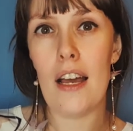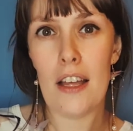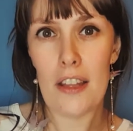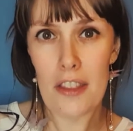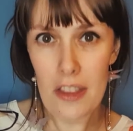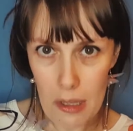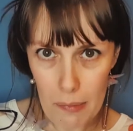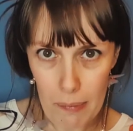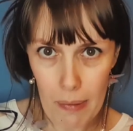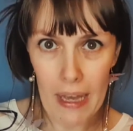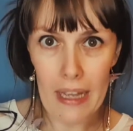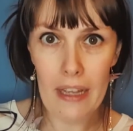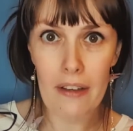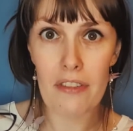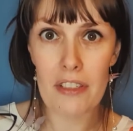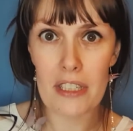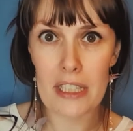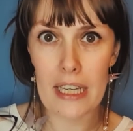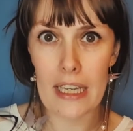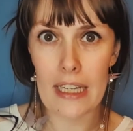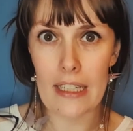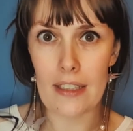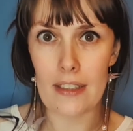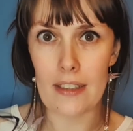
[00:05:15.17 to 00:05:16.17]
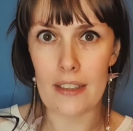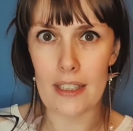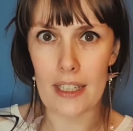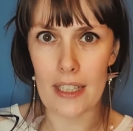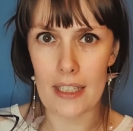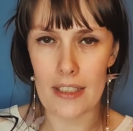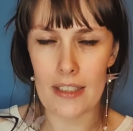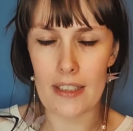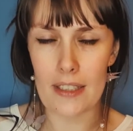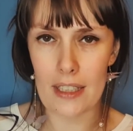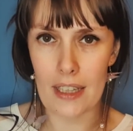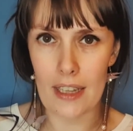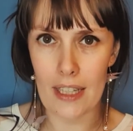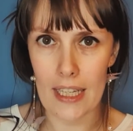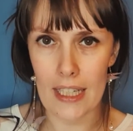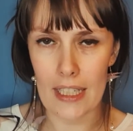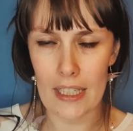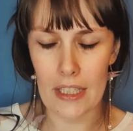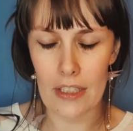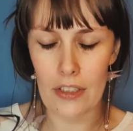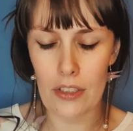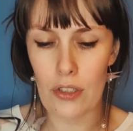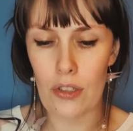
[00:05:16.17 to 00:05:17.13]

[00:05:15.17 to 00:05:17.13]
The bag of Skittles is the lightest.